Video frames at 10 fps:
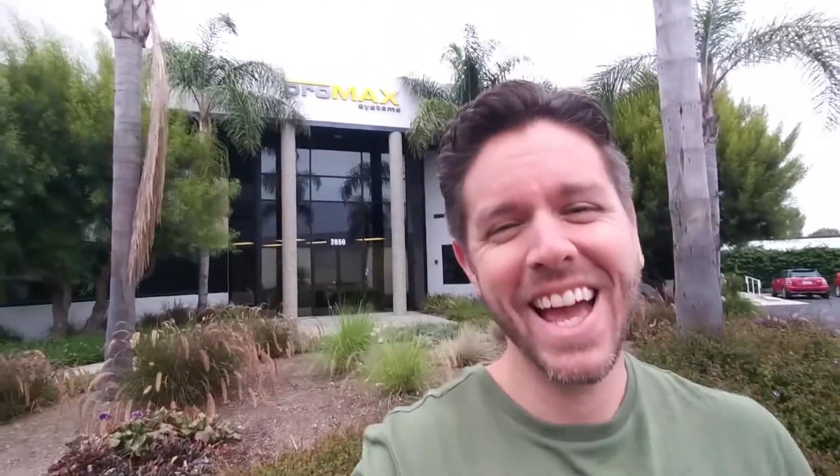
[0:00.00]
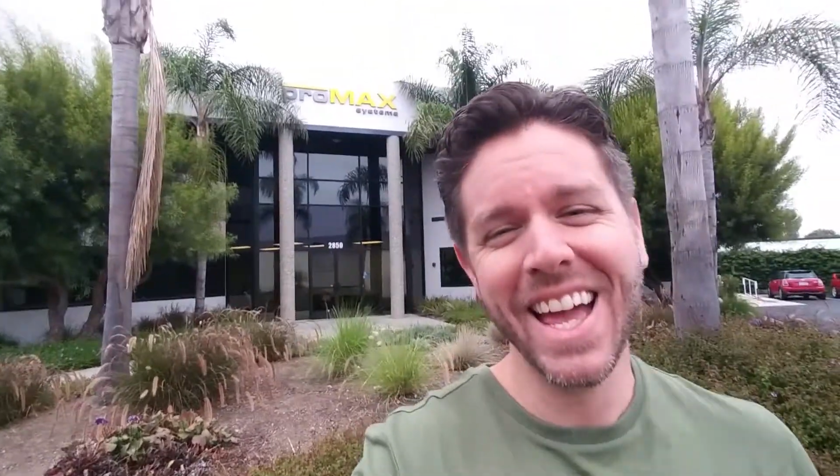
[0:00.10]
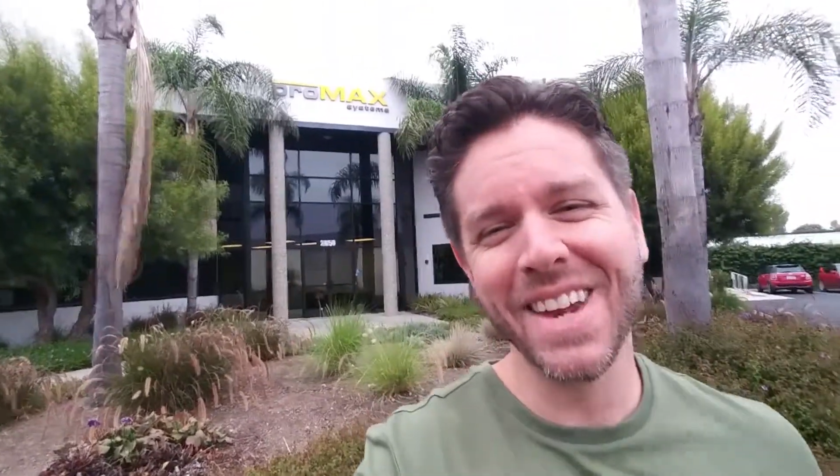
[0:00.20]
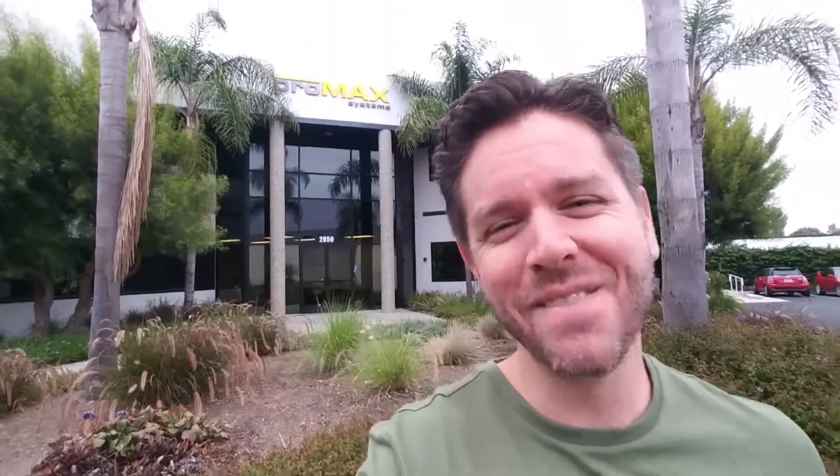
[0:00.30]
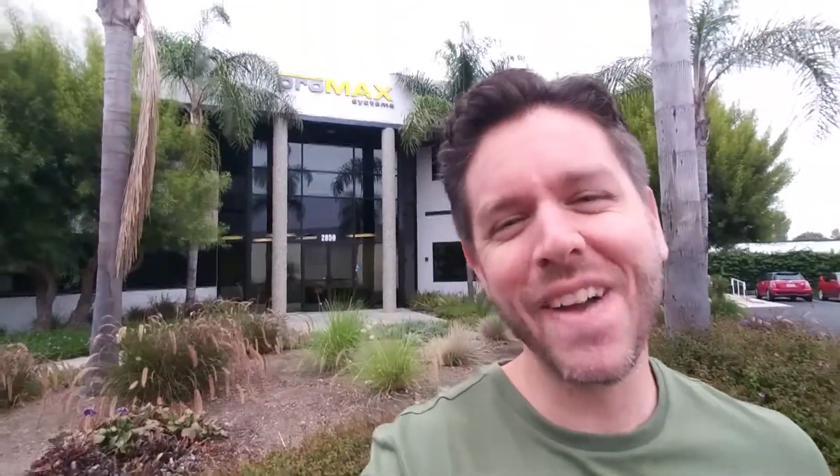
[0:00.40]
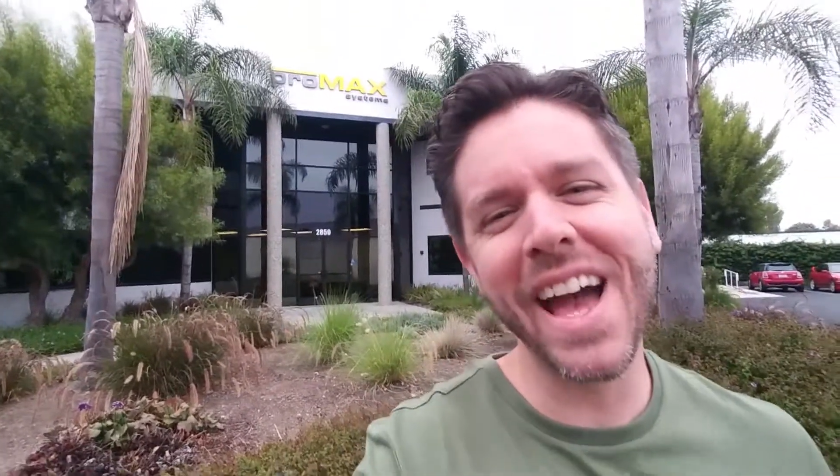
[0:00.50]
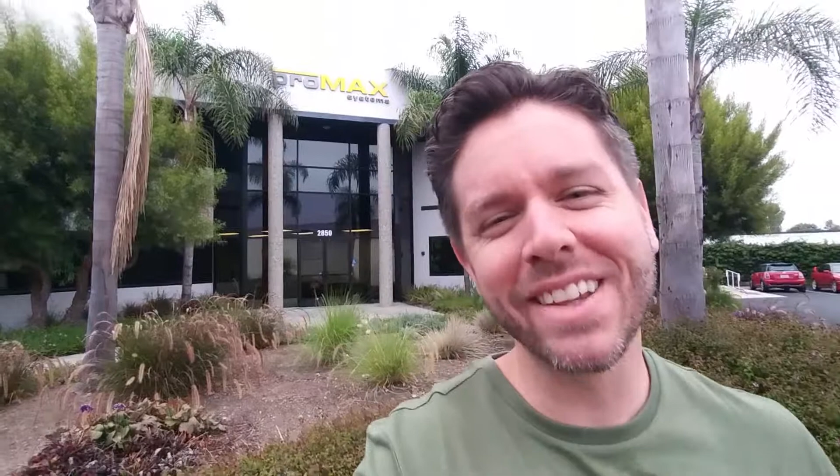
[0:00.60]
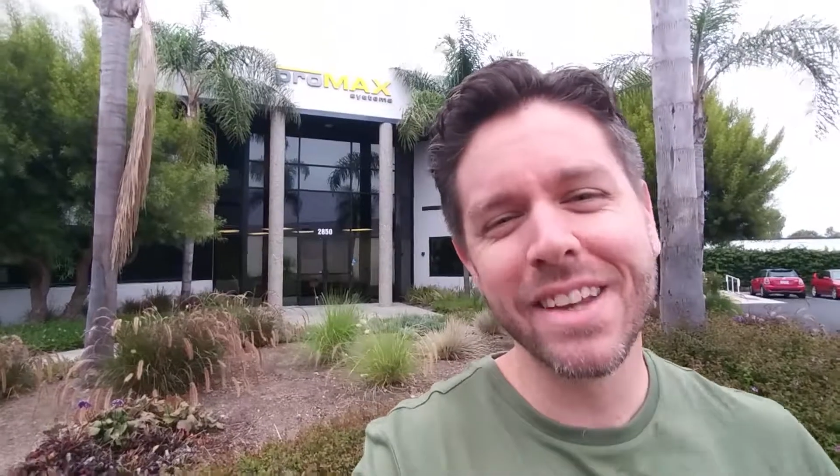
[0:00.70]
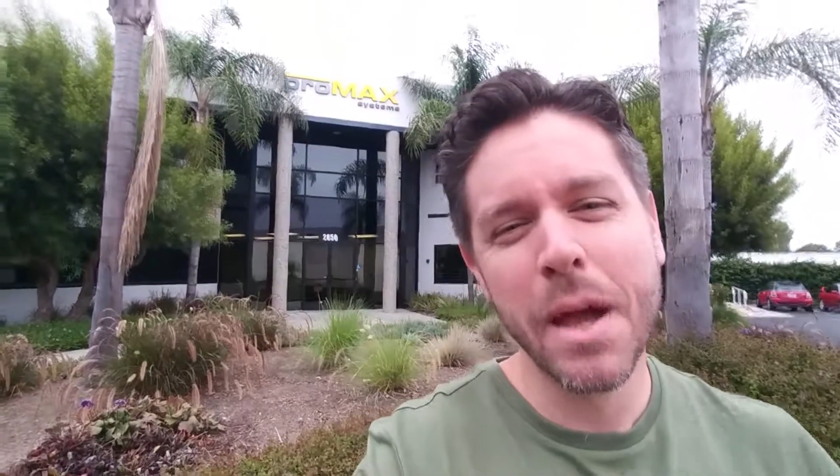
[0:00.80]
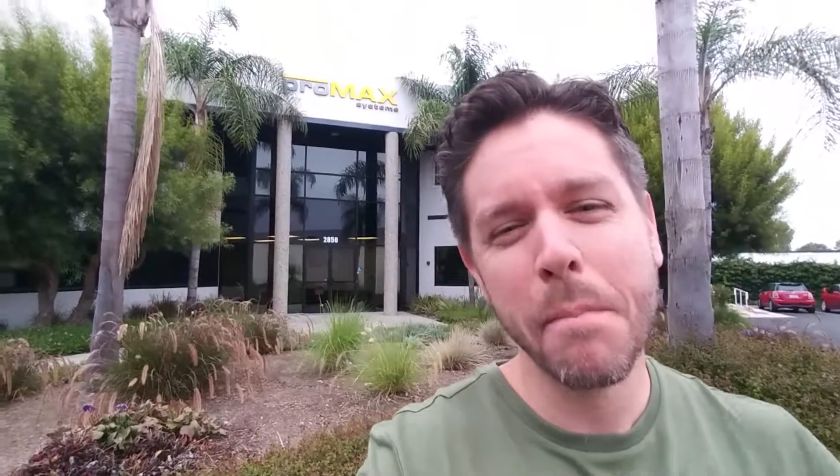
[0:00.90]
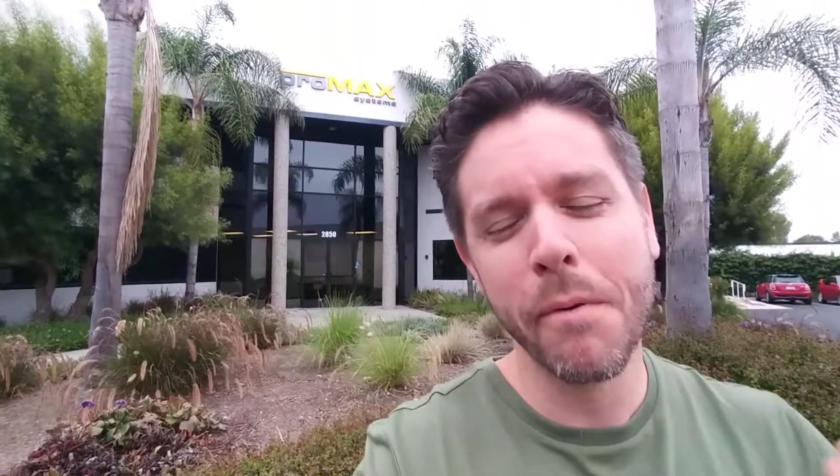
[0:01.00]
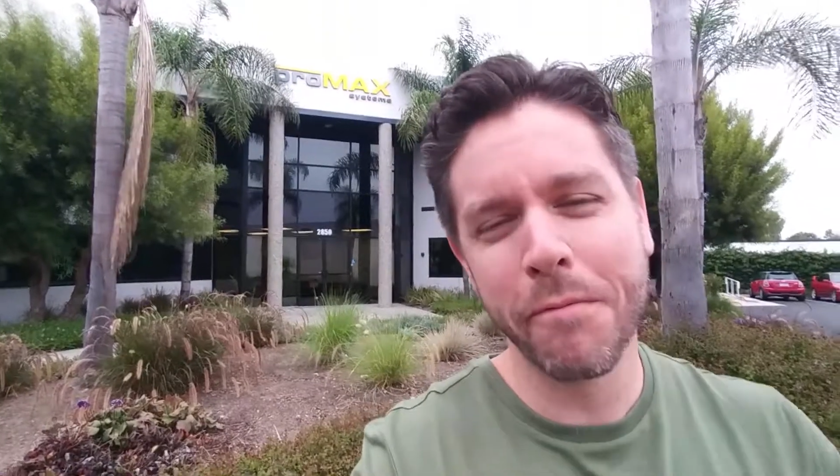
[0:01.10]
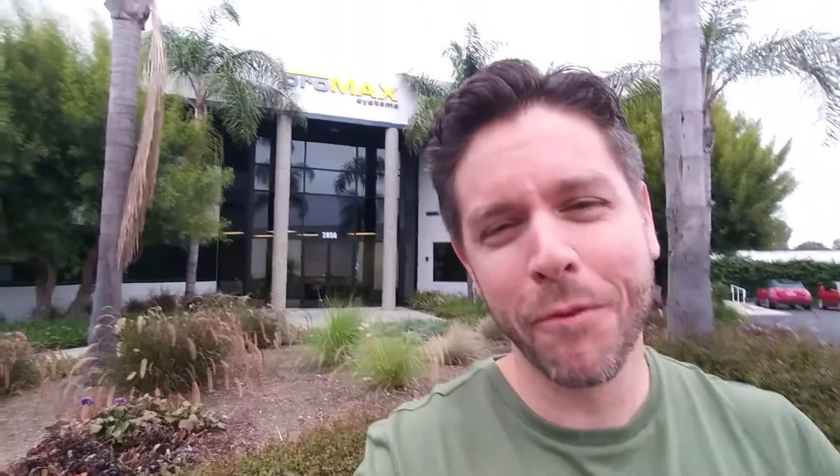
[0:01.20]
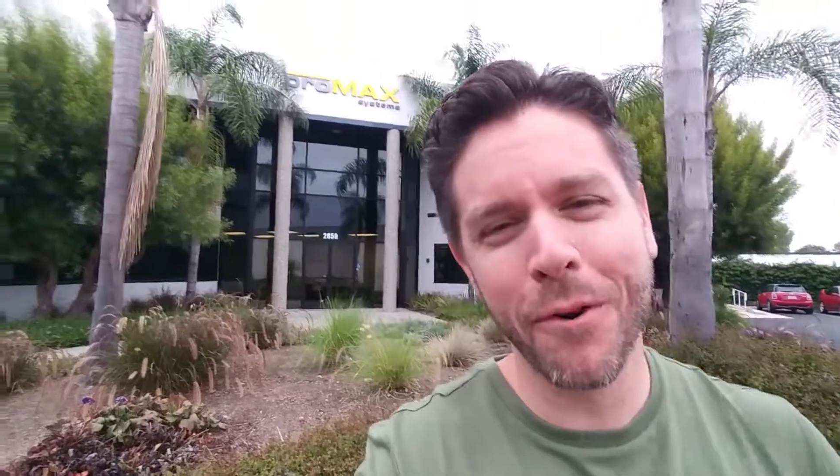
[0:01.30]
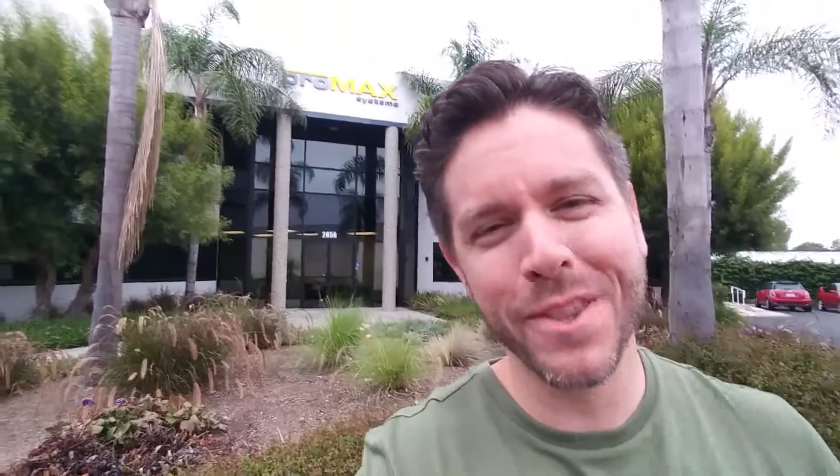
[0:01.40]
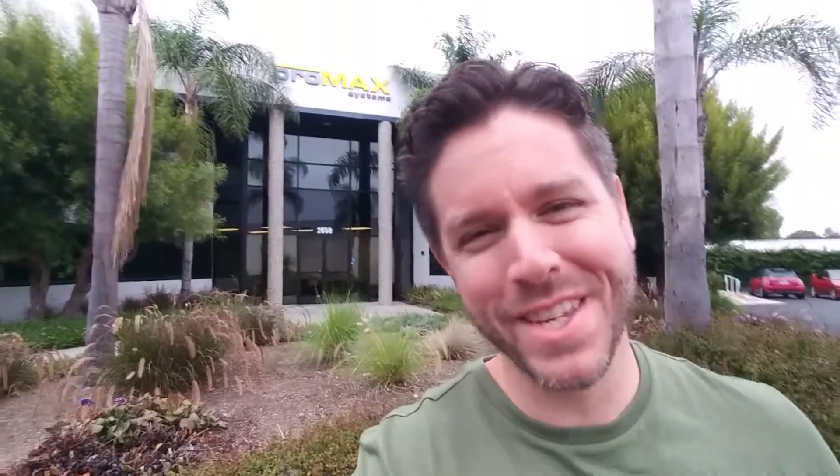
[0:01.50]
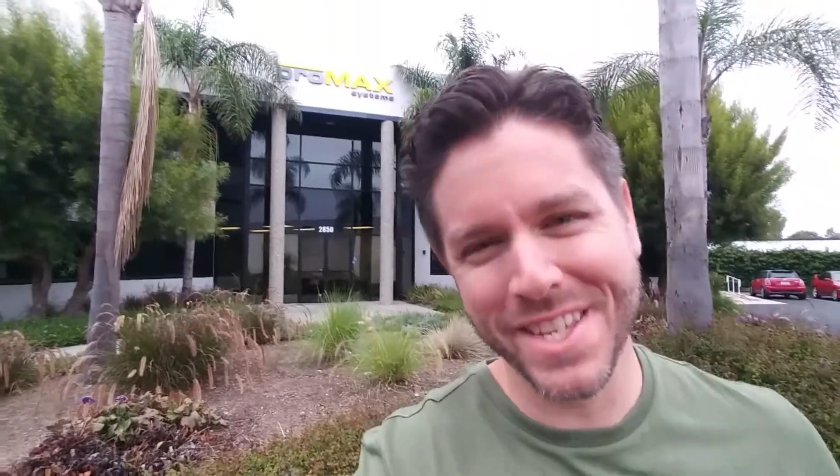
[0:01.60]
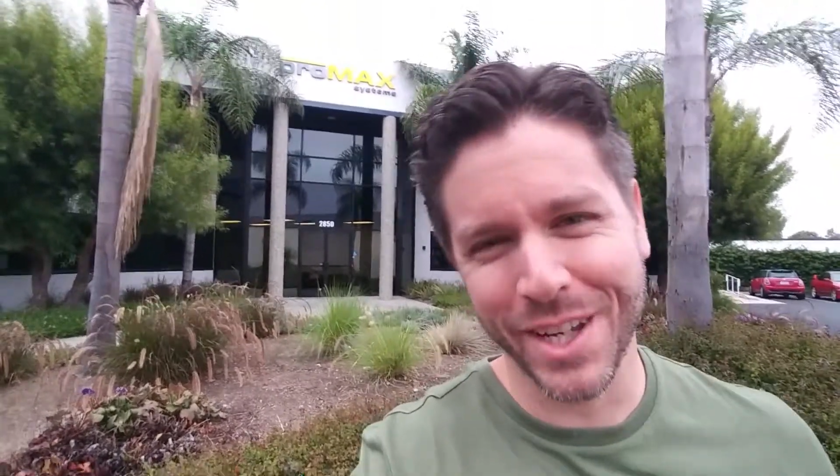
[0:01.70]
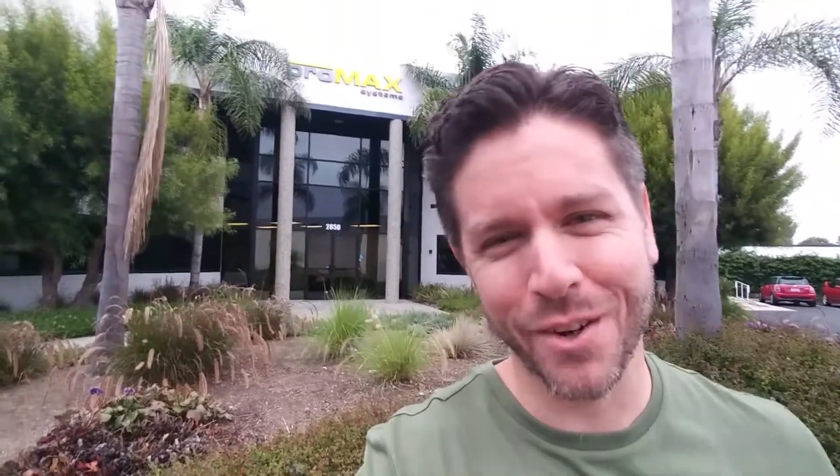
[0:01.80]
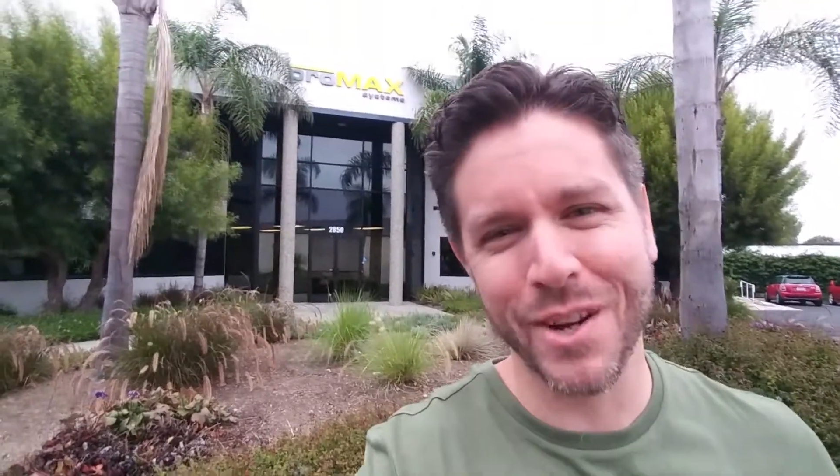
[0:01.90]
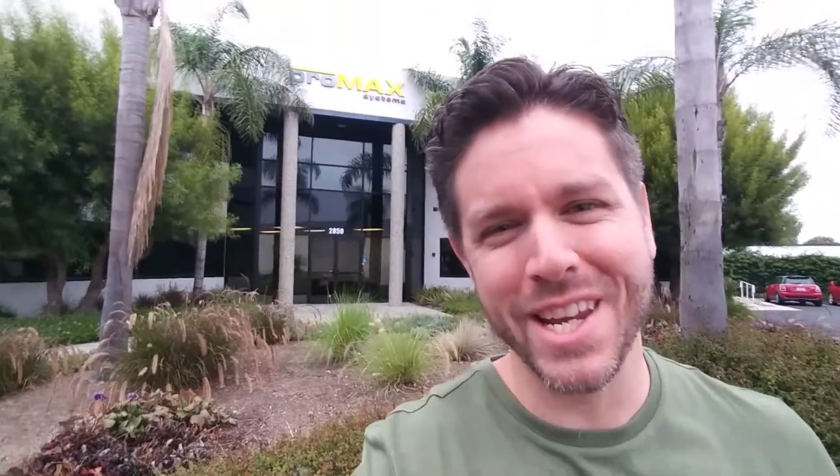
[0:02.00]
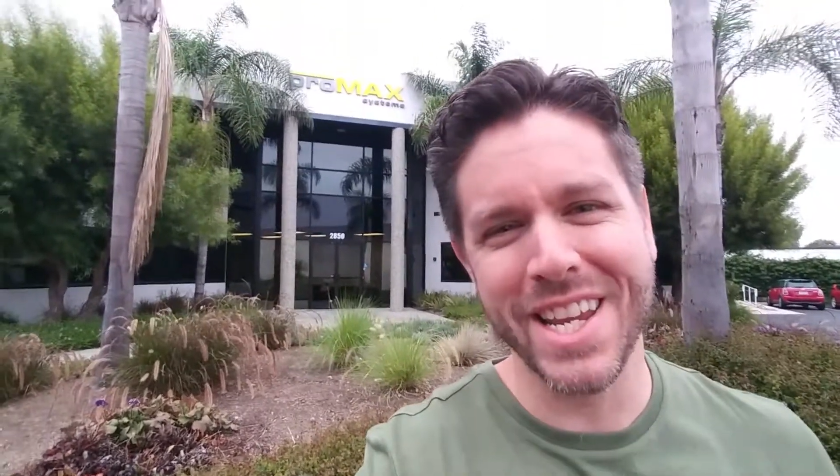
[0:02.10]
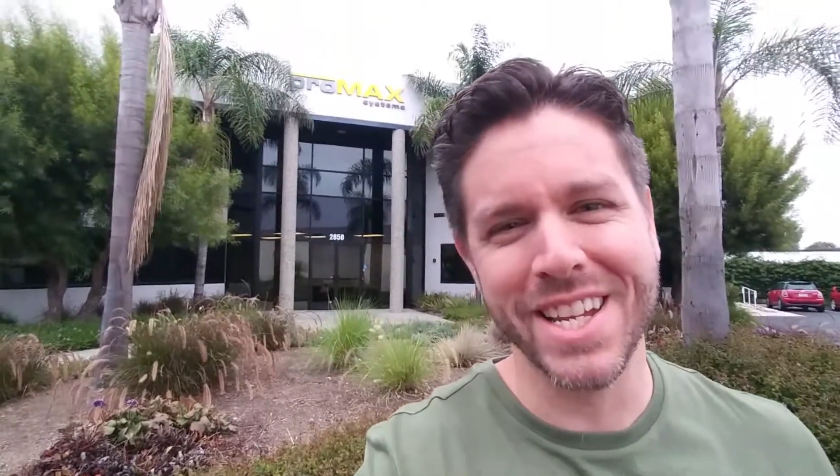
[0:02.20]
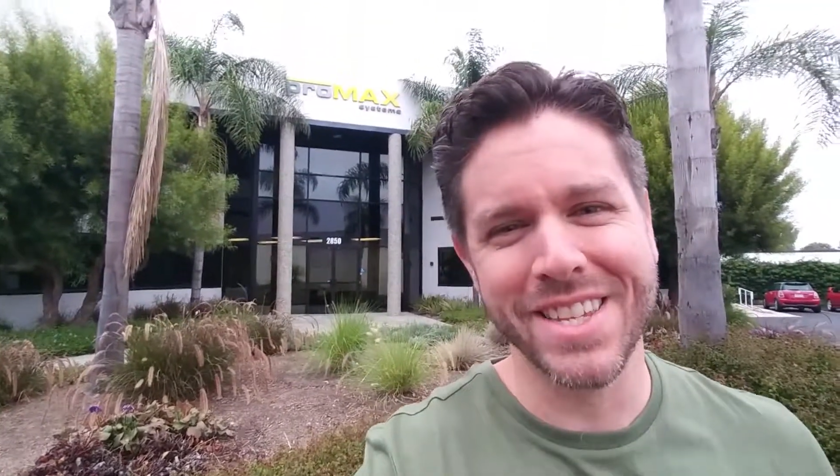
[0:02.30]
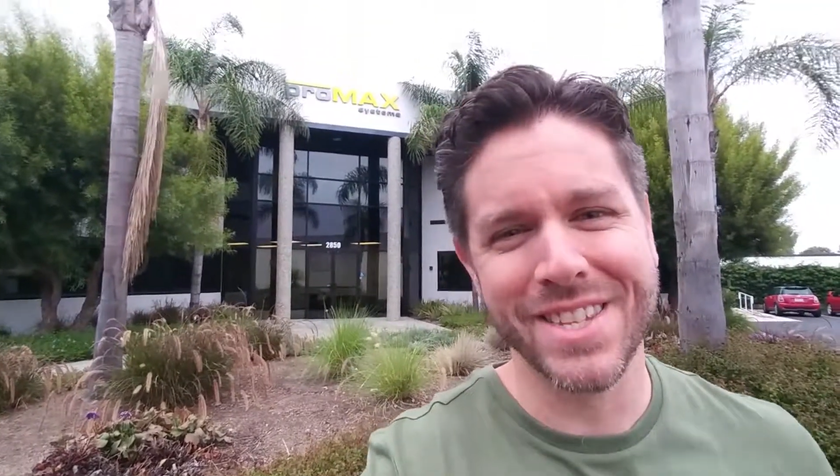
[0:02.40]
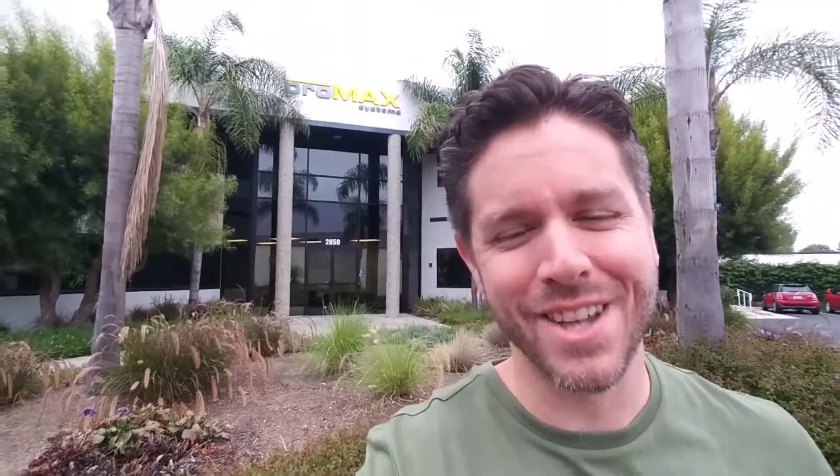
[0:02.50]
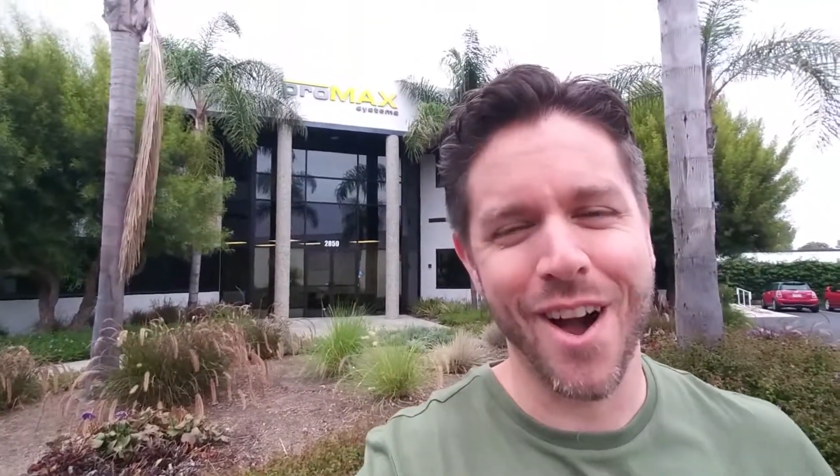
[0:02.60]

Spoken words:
In fact, before these ingredients